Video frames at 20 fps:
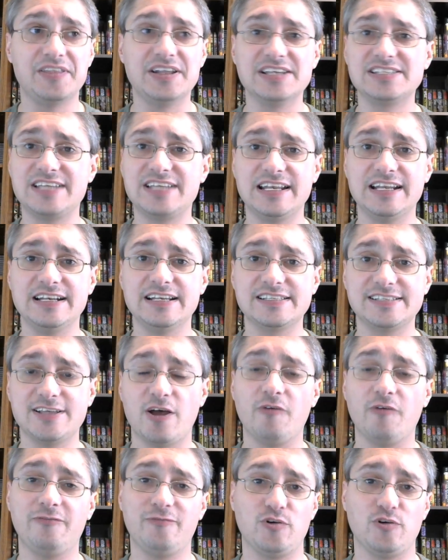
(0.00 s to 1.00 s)
that is tending to
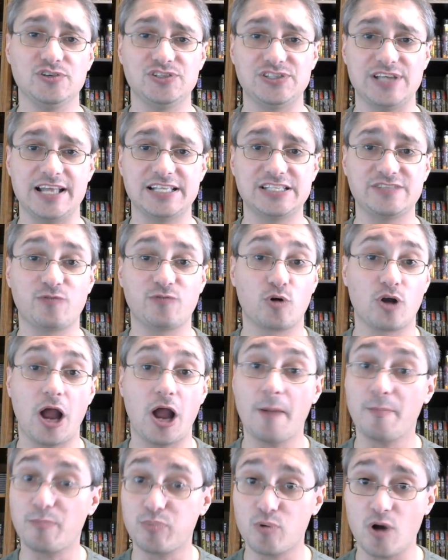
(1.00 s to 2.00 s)
sell full sets
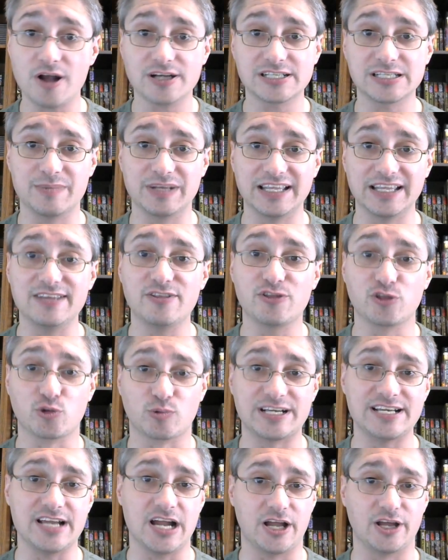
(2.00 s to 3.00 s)
for approximately
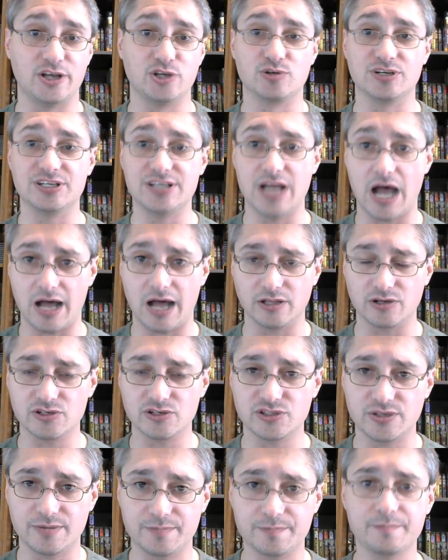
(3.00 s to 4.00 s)

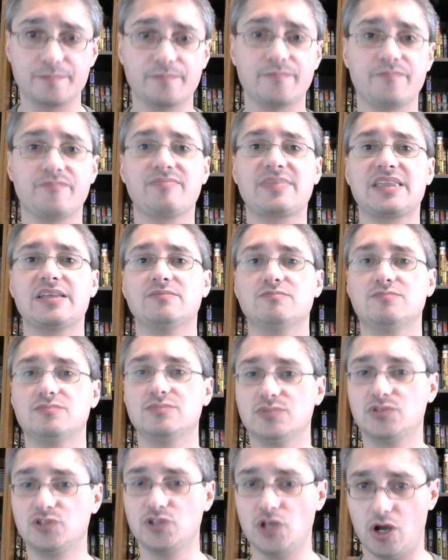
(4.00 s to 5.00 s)
$300.
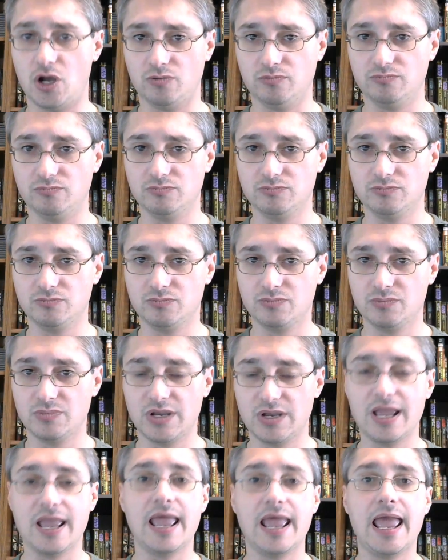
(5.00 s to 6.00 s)
So,
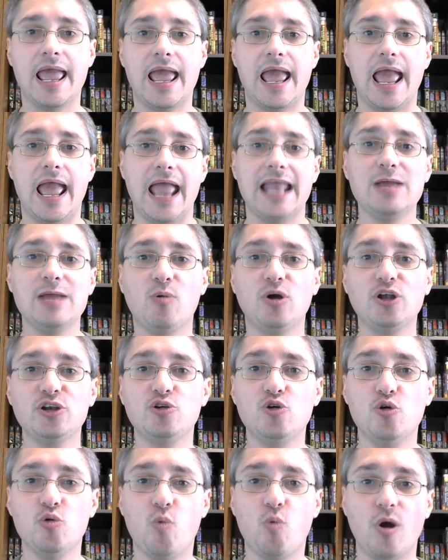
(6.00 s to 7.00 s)
anyone
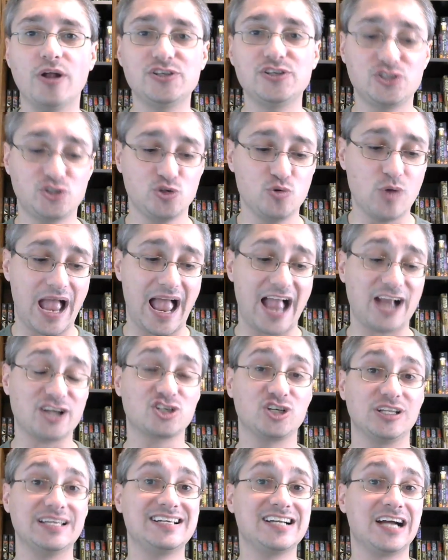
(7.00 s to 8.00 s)
who wants to
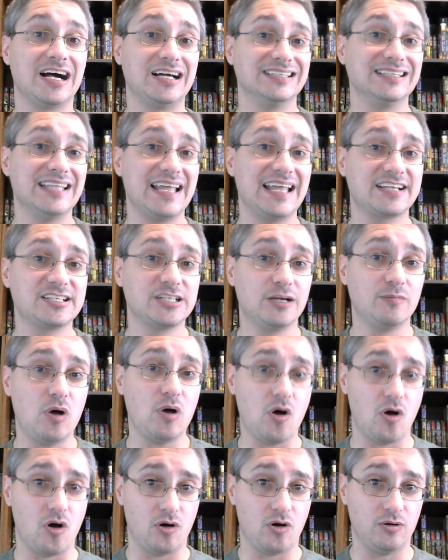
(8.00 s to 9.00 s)
actually collect them
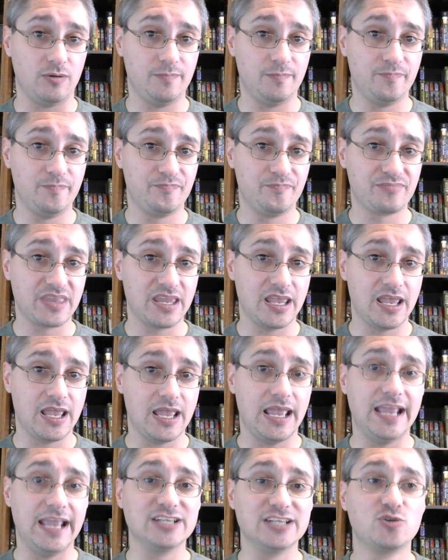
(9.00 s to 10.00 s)
all
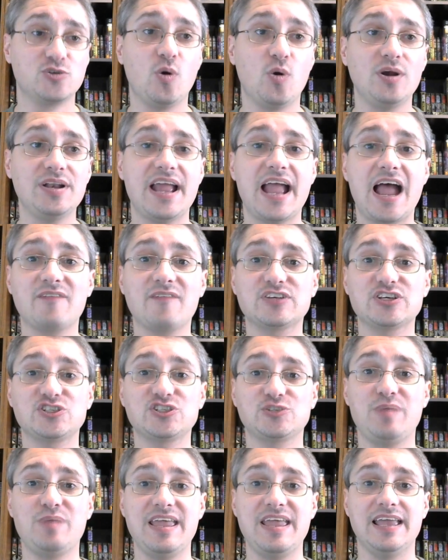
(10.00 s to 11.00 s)
is going to have to
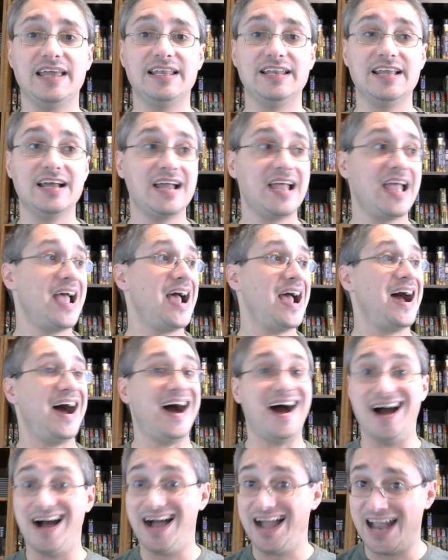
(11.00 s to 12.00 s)
spend
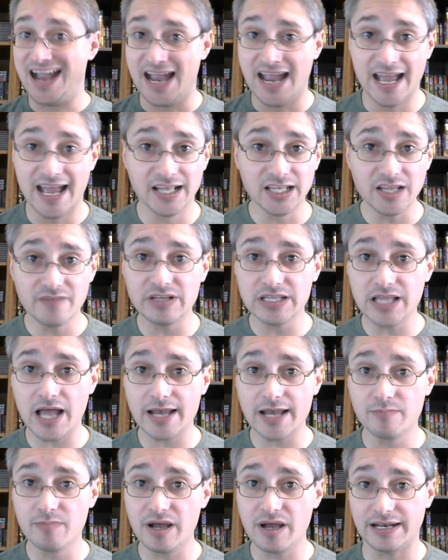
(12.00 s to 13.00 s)
a hell of a
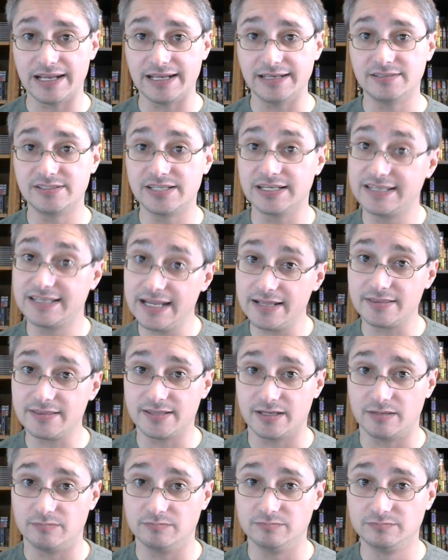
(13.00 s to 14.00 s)
lot of money to
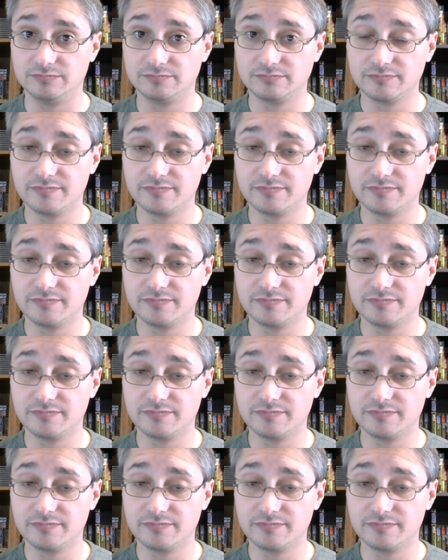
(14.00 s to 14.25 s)
get them